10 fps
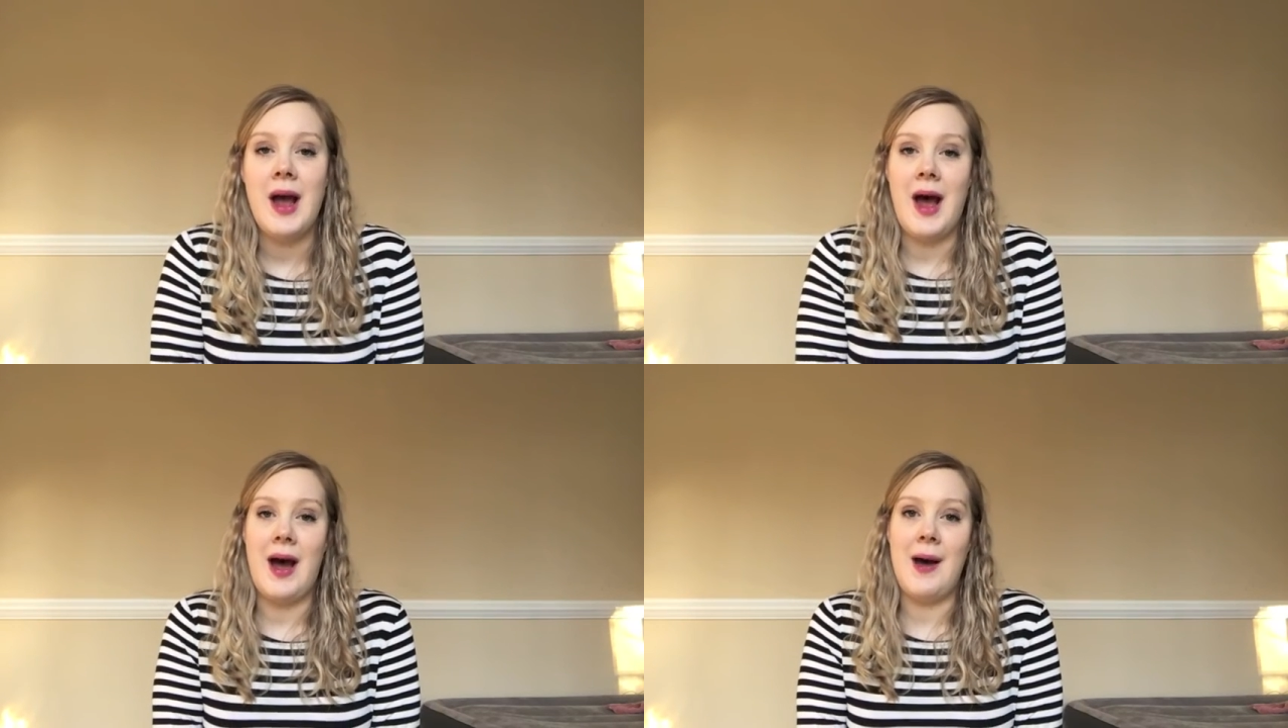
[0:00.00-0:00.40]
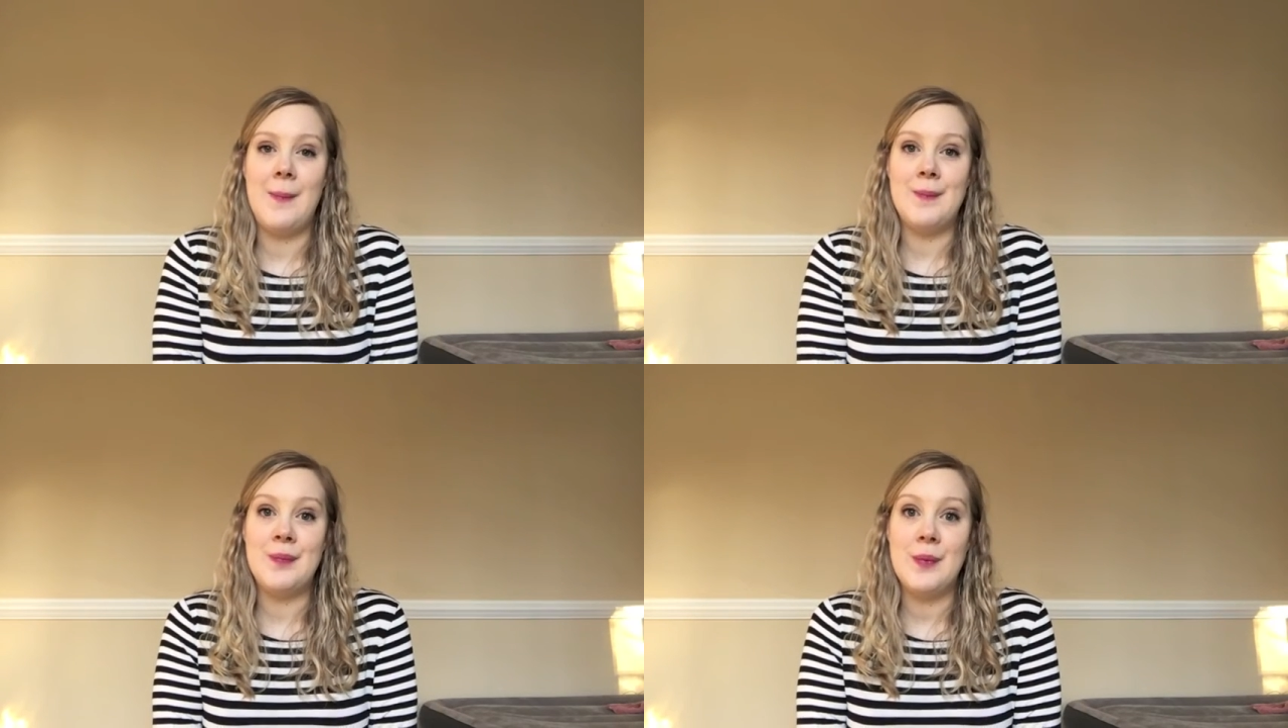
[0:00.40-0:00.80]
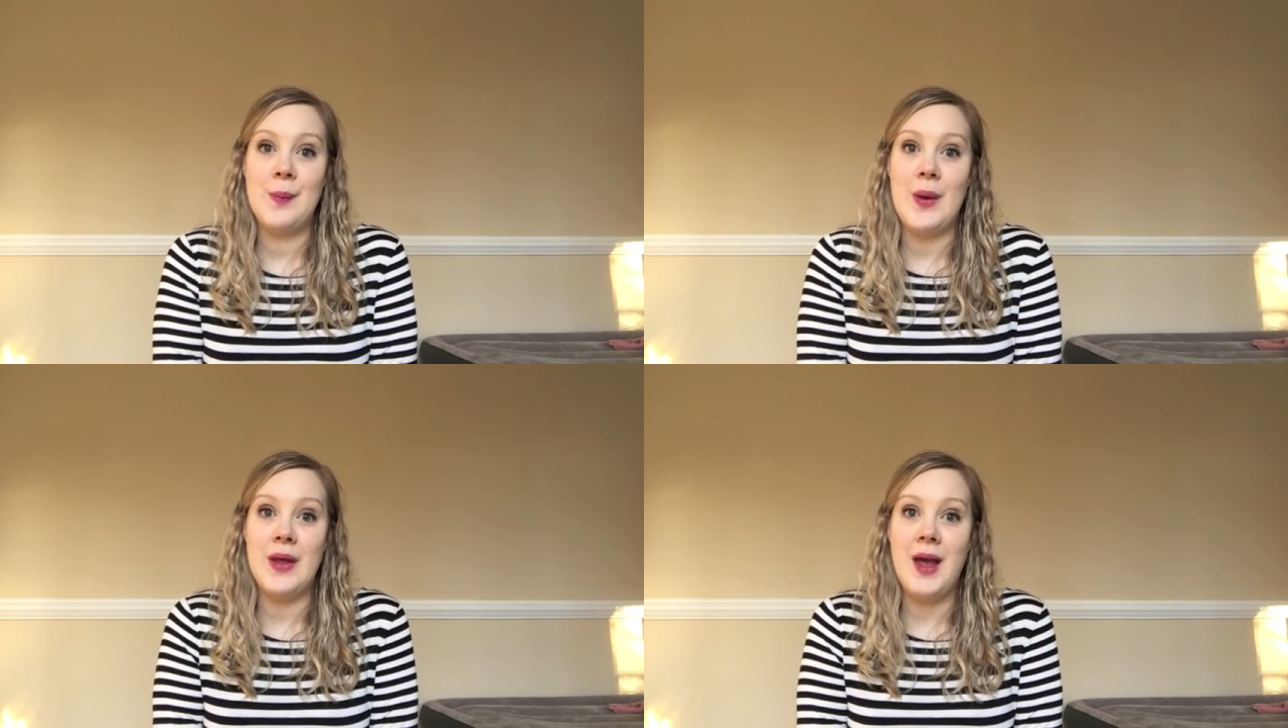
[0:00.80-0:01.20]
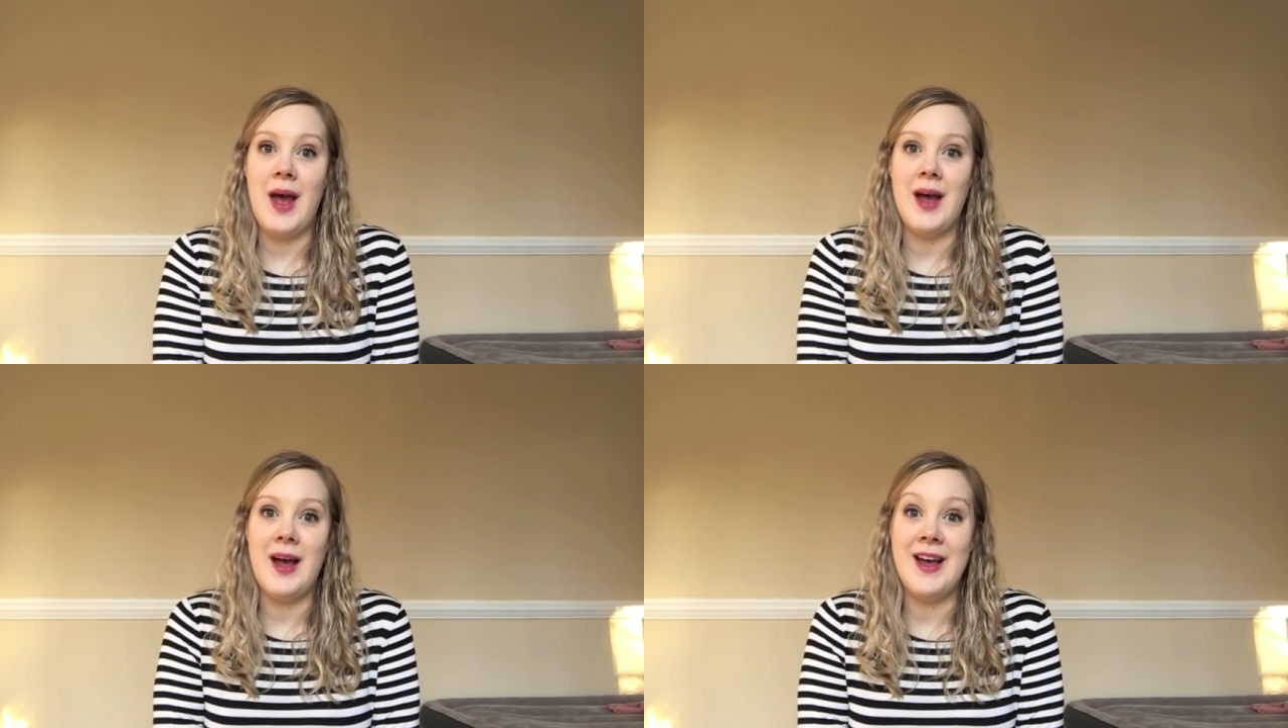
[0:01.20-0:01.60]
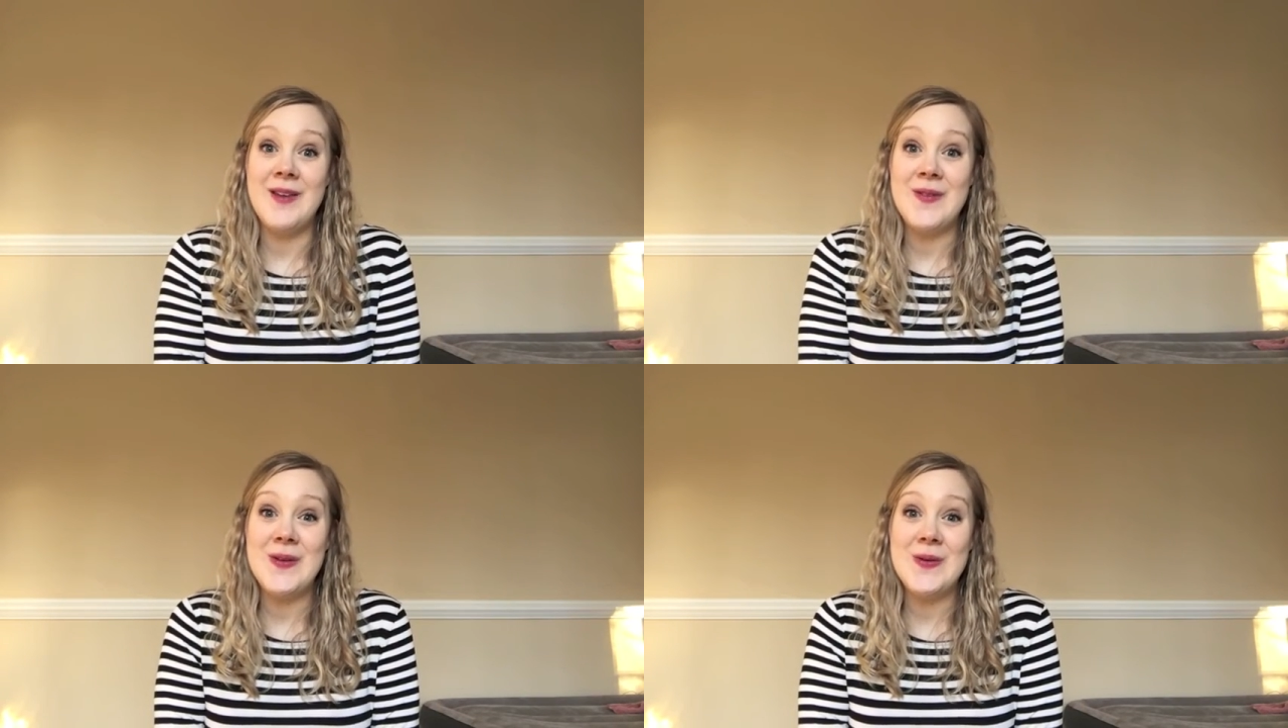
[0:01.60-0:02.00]
But yeah,
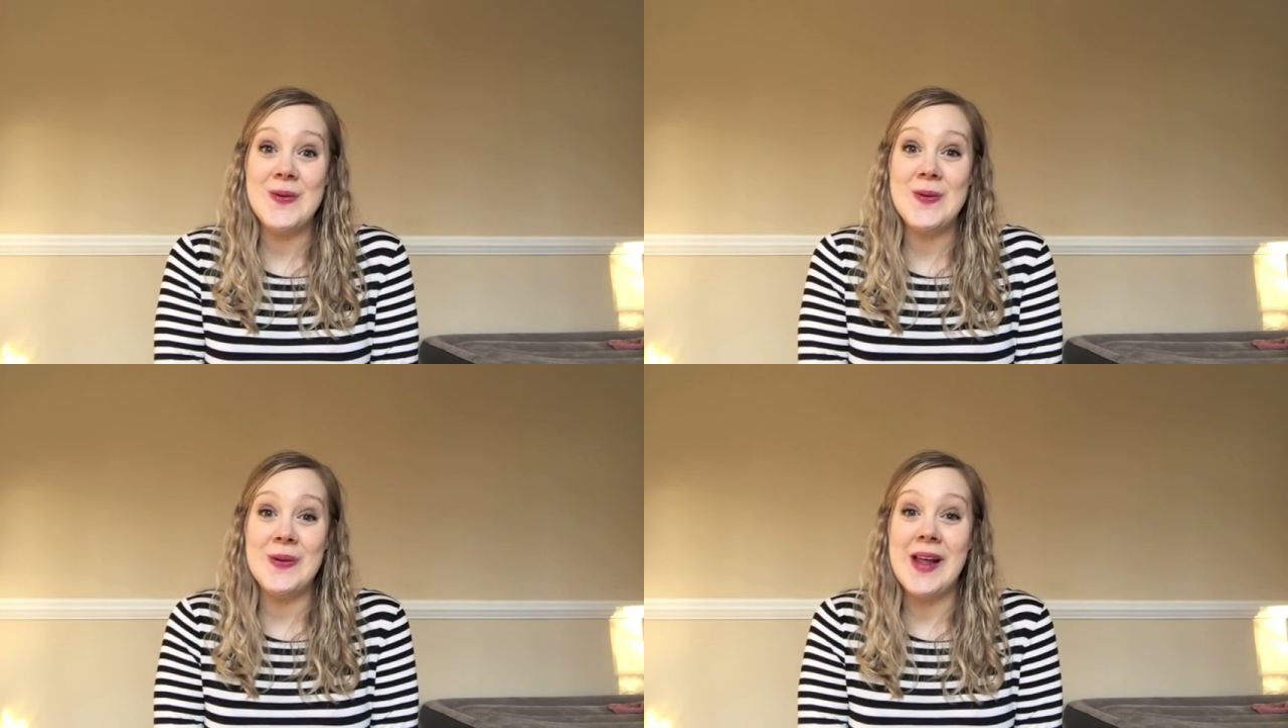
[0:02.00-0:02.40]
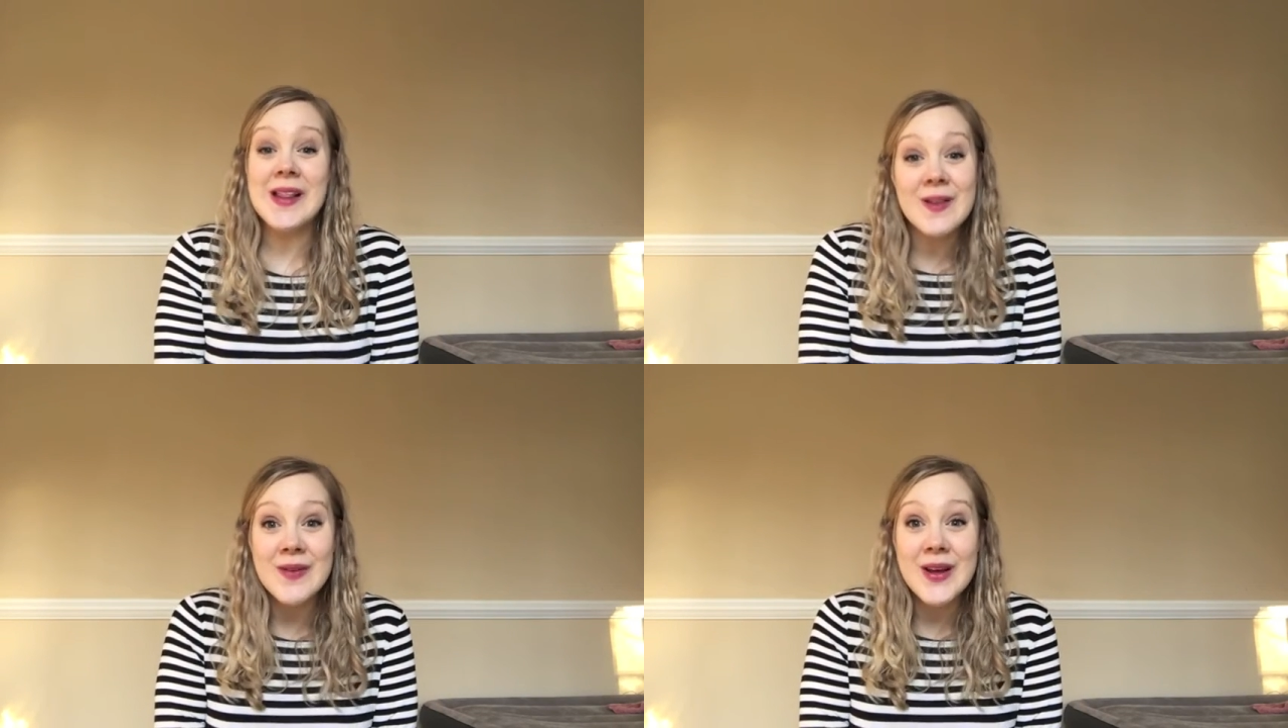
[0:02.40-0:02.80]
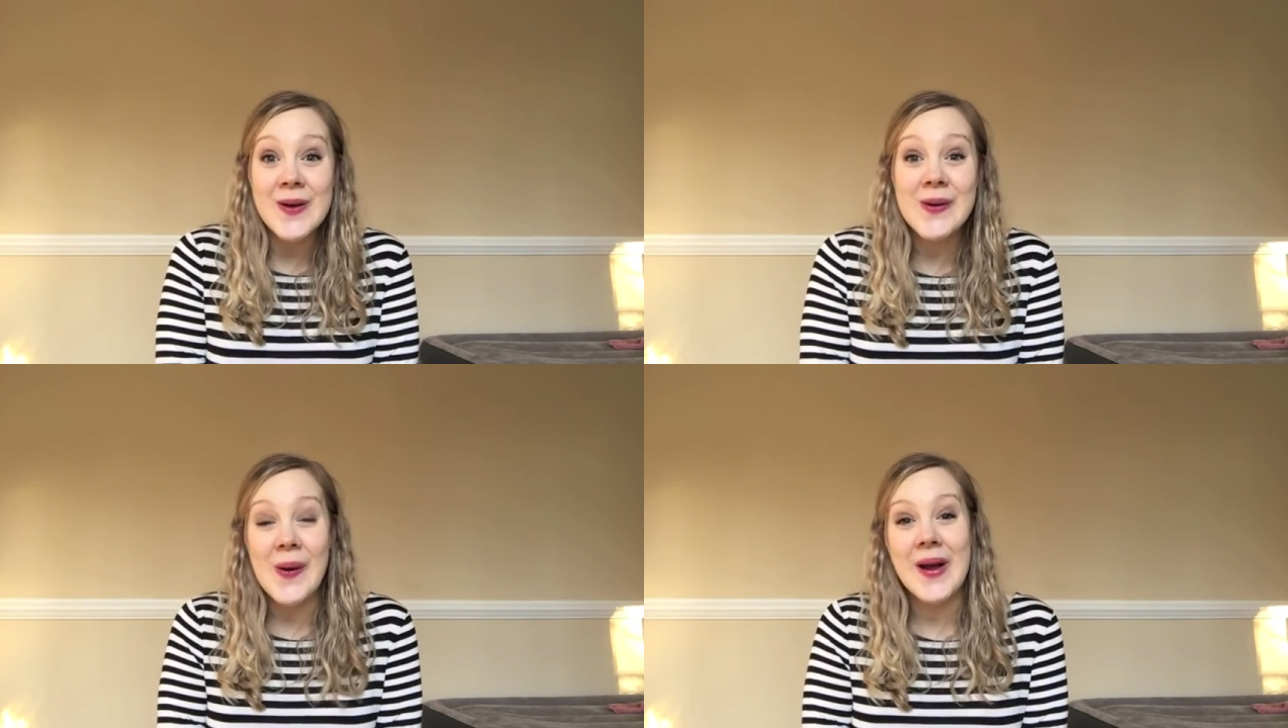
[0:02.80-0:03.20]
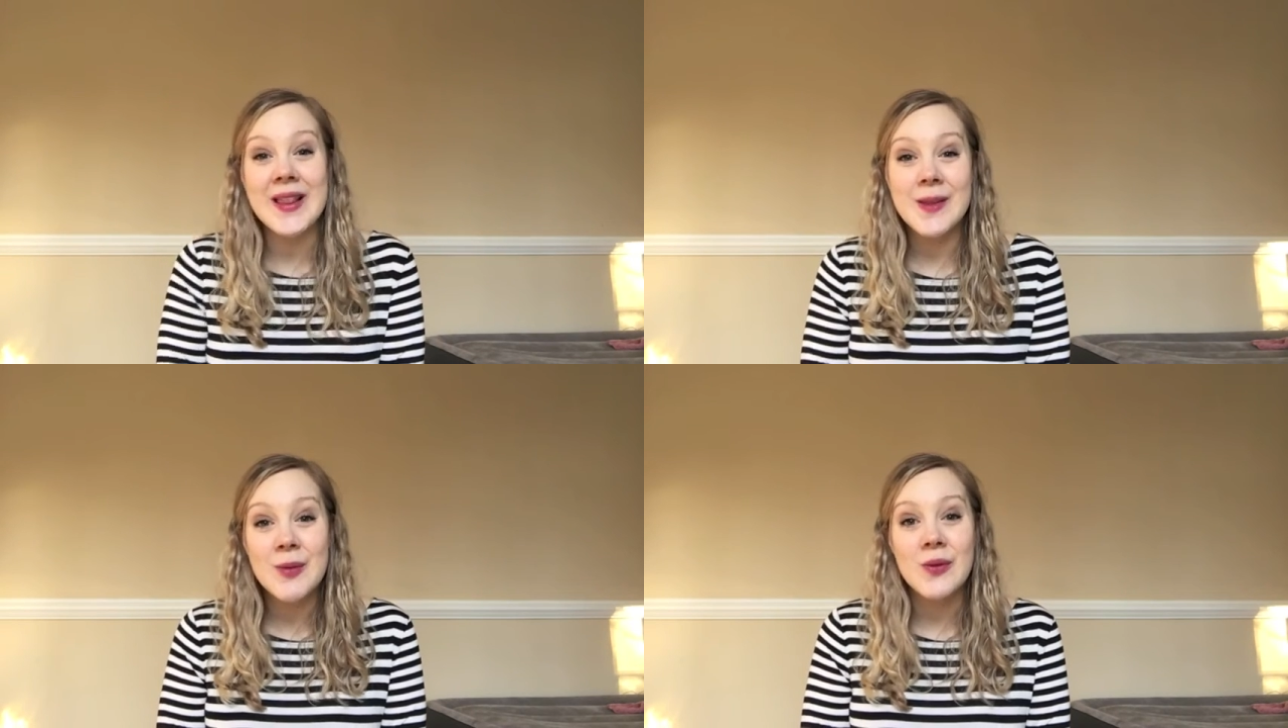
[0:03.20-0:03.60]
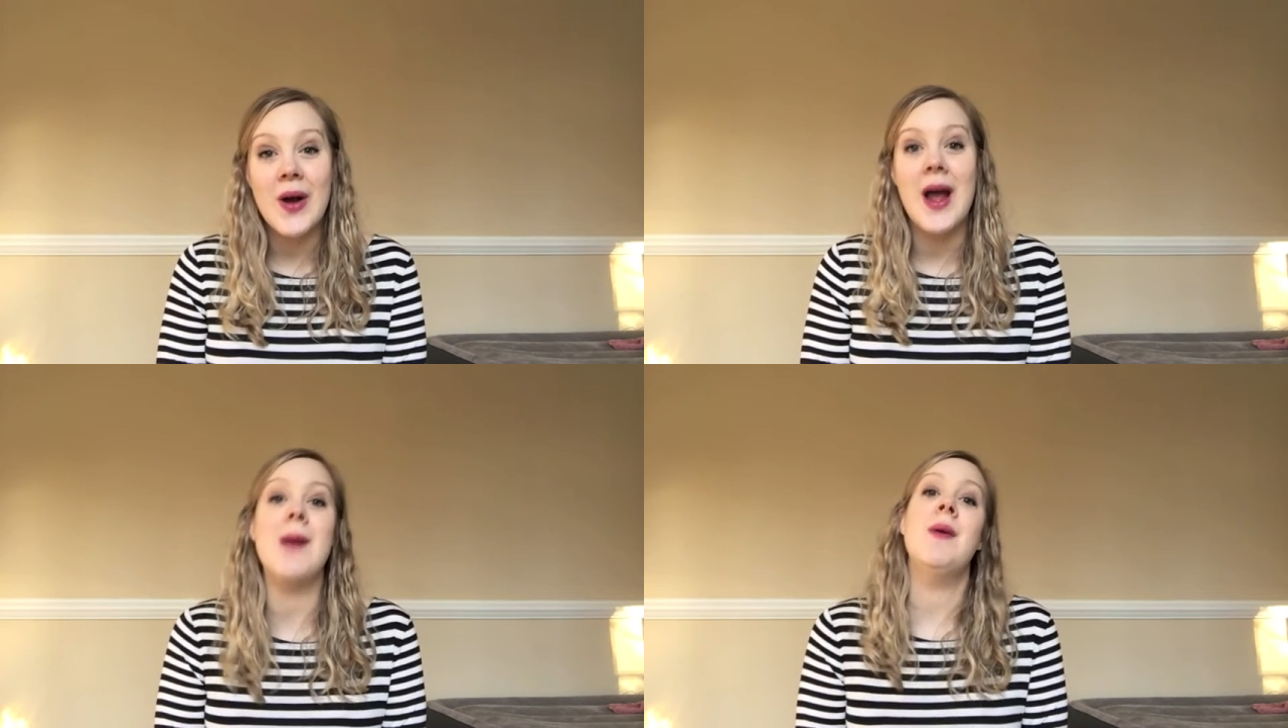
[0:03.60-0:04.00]
if you like this video, go ahead and
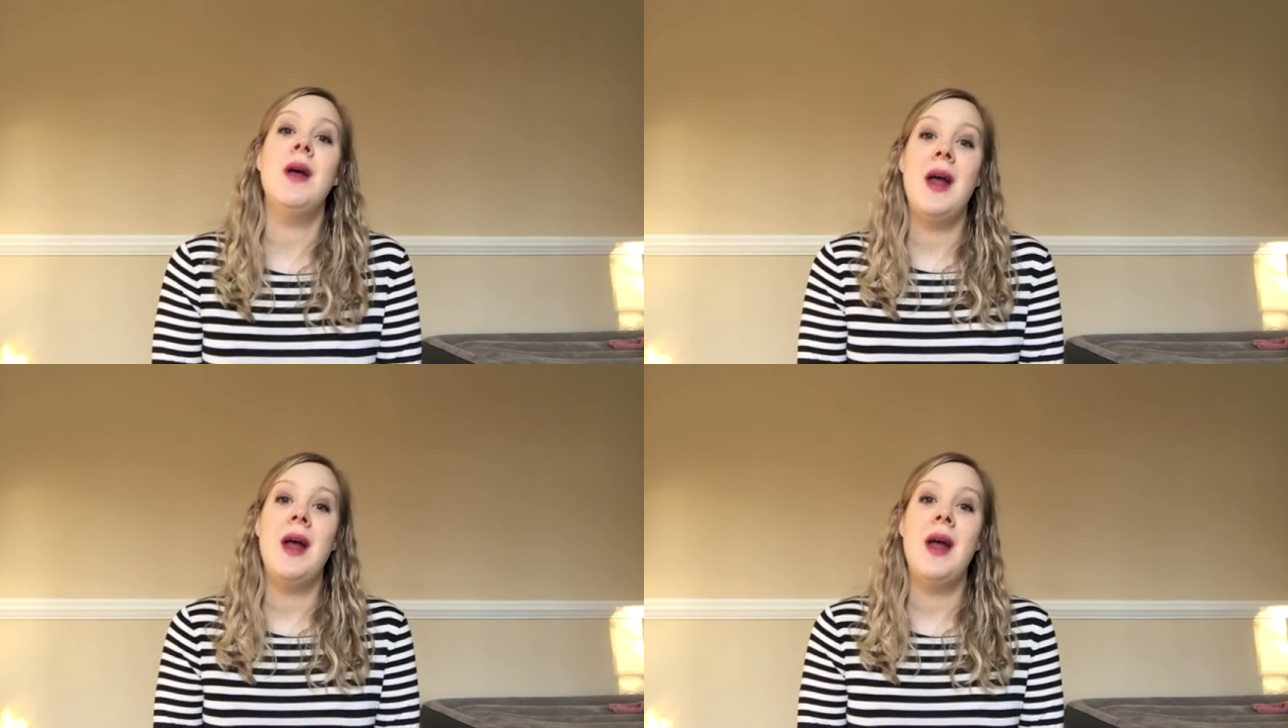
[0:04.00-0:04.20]
subscribe